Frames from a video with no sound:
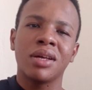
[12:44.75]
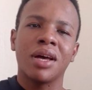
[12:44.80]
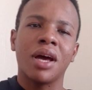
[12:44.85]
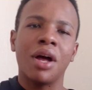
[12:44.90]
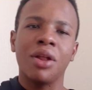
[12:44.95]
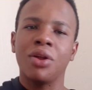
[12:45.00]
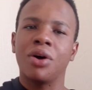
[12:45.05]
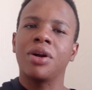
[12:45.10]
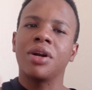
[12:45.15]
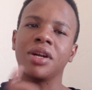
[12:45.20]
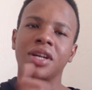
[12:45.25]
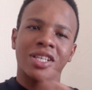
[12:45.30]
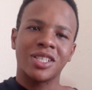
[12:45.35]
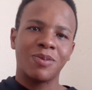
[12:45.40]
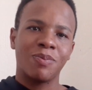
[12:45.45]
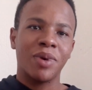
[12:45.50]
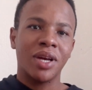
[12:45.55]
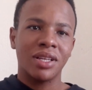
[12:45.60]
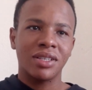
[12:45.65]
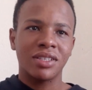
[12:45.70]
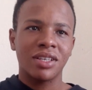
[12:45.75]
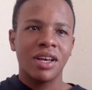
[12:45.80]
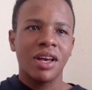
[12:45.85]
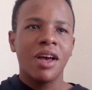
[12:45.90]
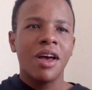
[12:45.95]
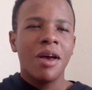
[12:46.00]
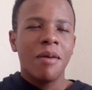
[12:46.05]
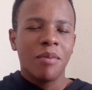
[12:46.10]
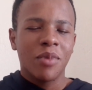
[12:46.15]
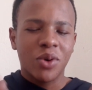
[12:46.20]
and not an expense.
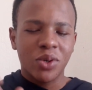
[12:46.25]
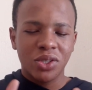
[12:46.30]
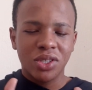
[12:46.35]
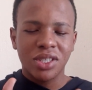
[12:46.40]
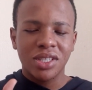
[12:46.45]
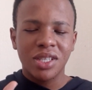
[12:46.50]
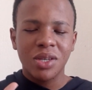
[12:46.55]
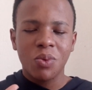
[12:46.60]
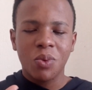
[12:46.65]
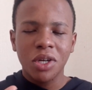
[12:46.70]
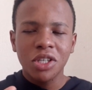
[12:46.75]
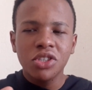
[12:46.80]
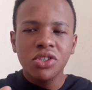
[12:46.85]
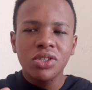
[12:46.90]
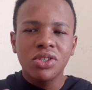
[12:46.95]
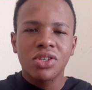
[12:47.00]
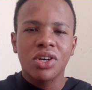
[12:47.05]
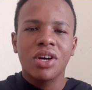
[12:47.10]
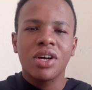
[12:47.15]
Because you see, once you